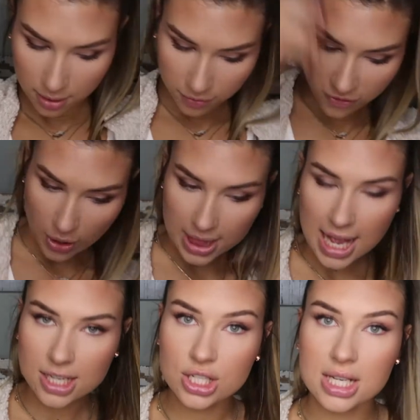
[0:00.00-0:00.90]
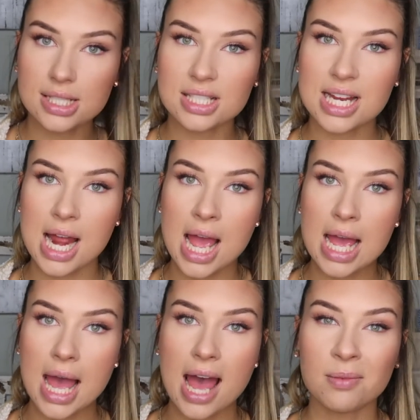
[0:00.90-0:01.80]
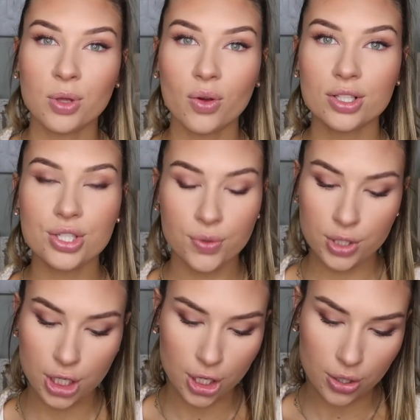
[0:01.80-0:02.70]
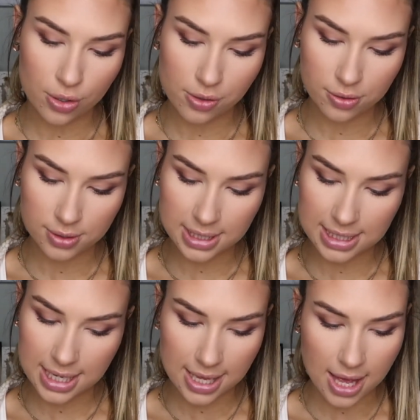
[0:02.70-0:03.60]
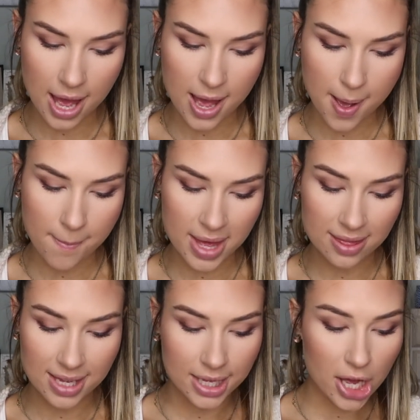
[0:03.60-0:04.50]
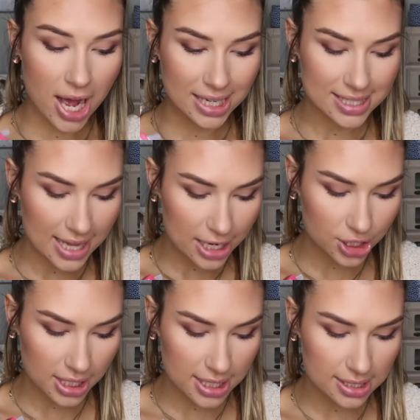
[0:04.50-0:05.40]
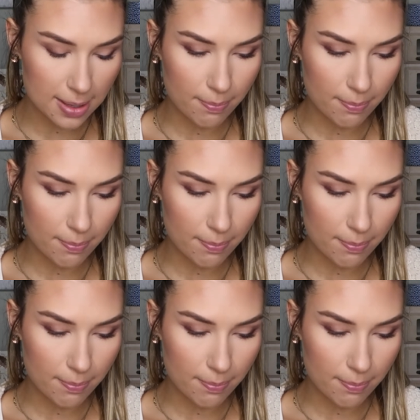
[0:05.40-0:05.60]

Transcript: And for lashes today, I'm going to use the Goddess Lashes